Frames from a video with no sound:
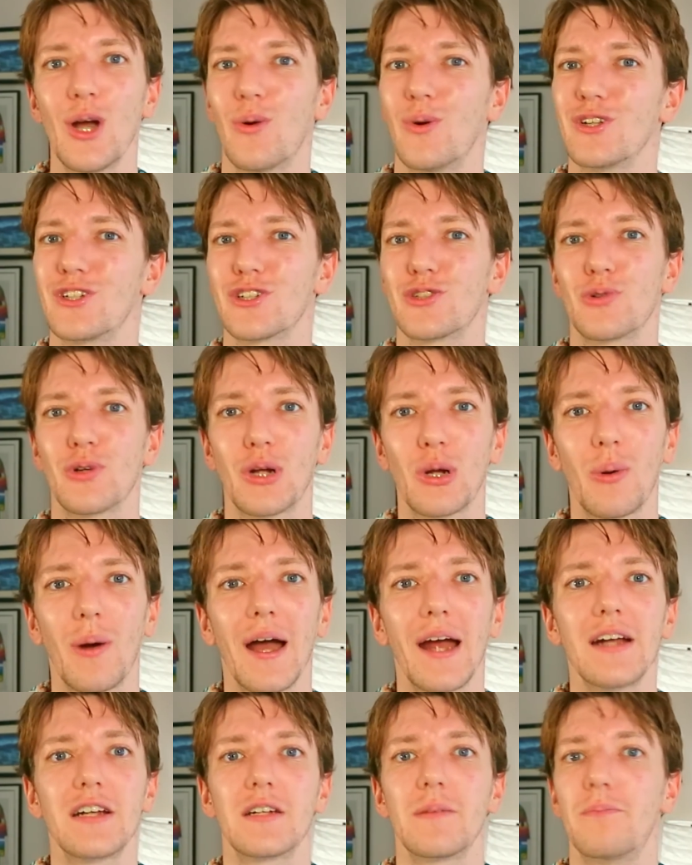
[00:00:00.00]
which is
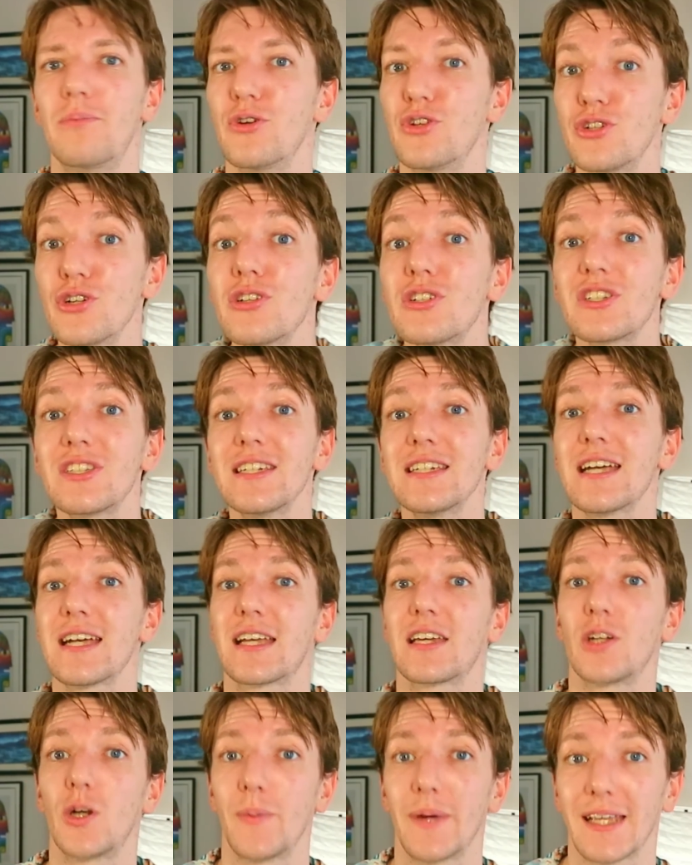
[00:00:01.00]
required to produce the
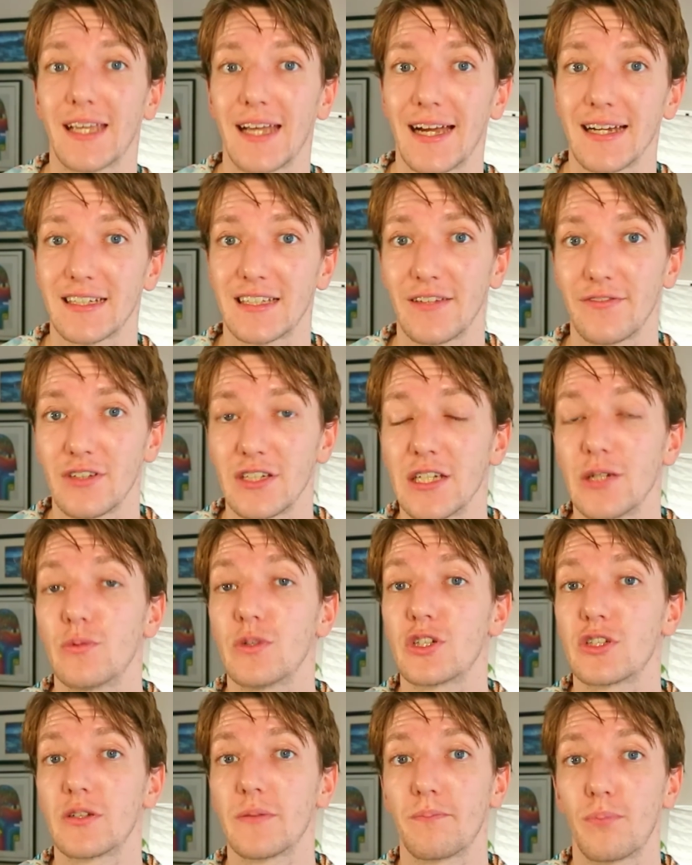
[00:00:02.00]
economic activity
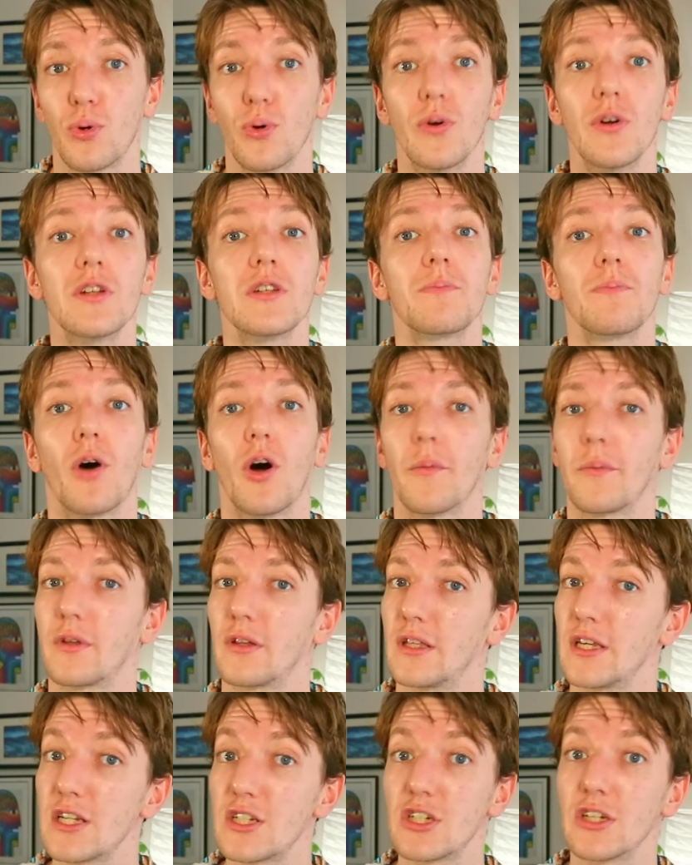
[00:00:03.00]
which supports
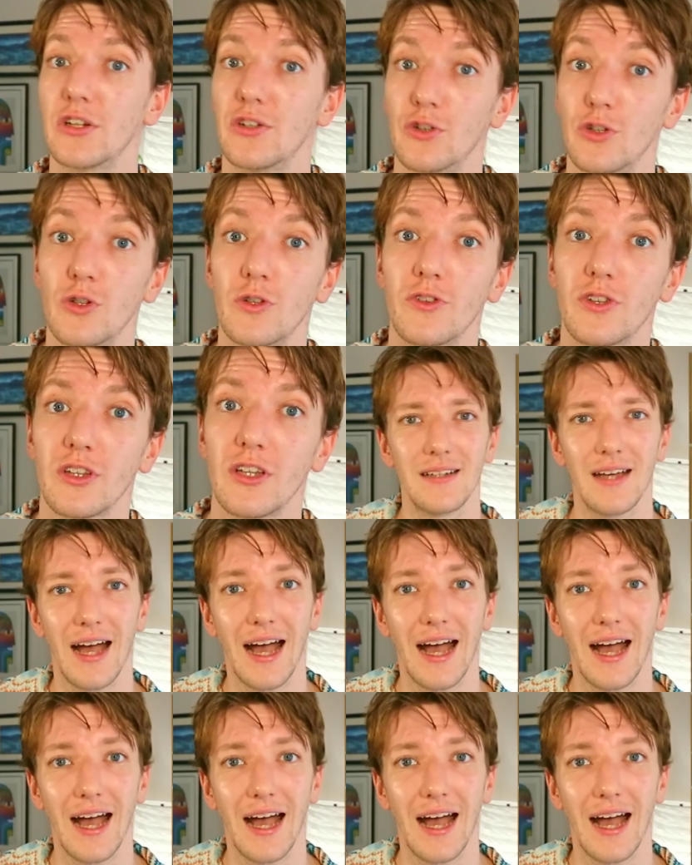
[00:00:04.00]
population growth.